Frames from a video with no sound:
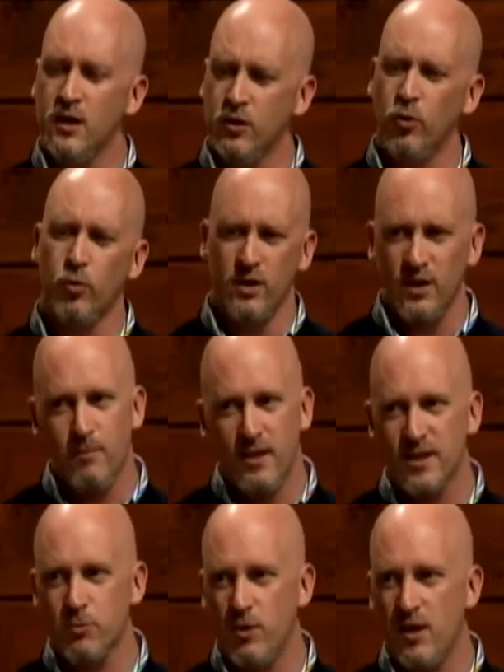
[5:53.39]
Really the
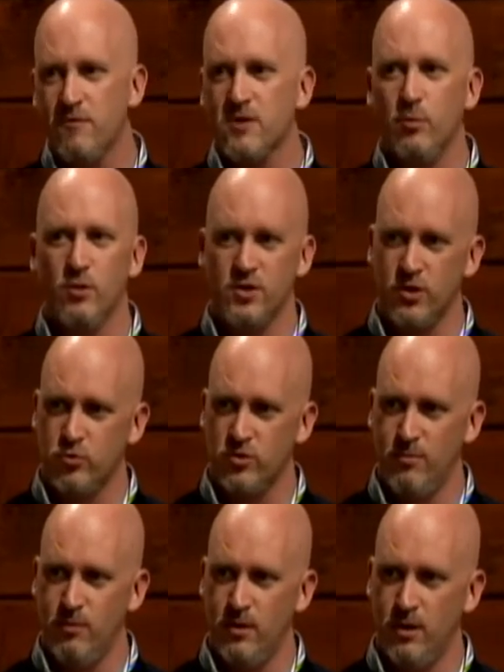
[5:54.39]
best way if someone's
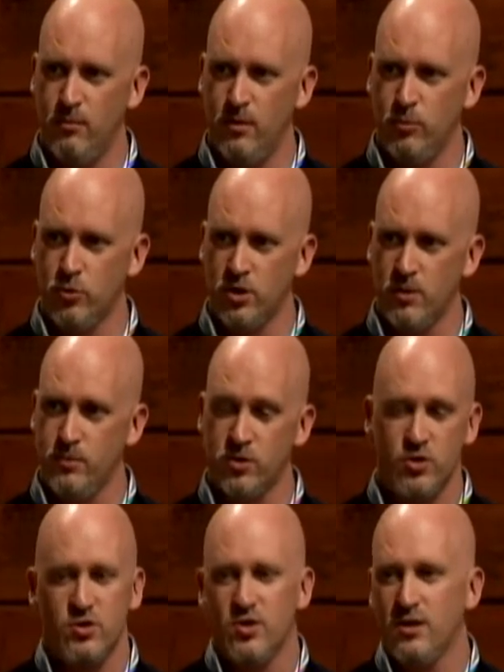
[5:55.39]
interested in membership is
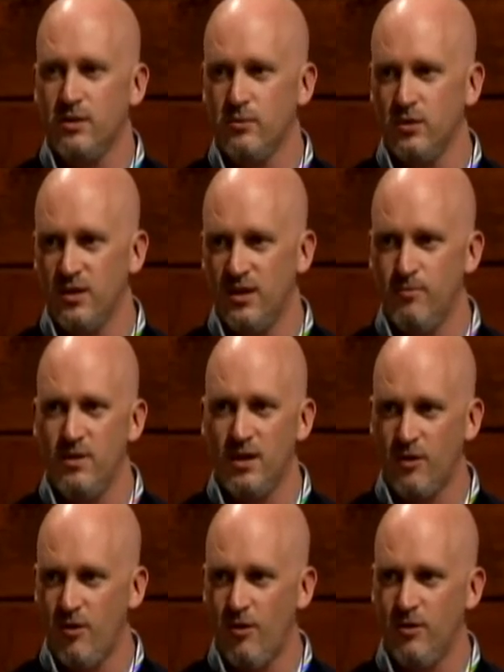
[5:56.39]
just to give me a
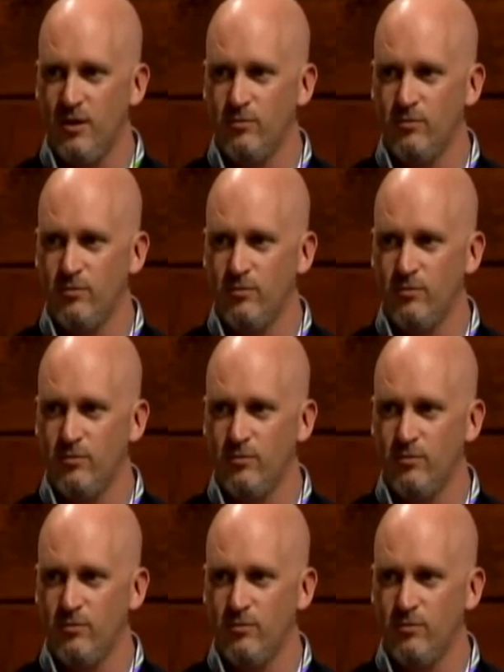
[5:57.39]
call.